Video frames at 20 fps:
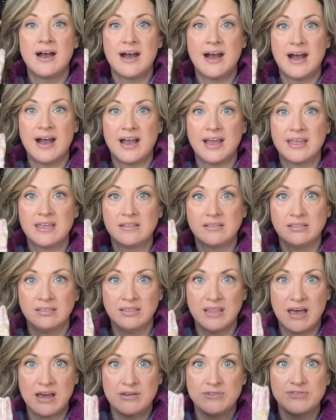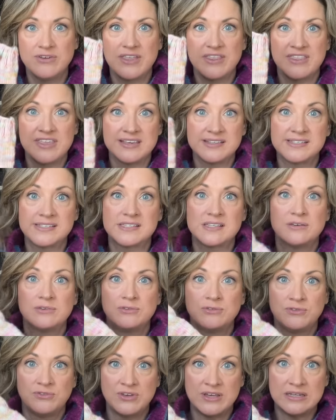I love this
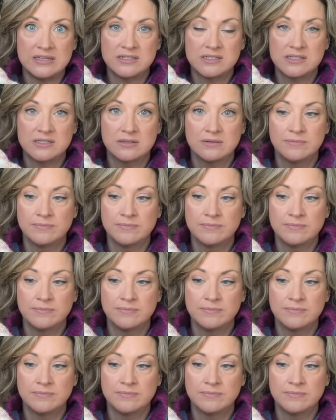fit.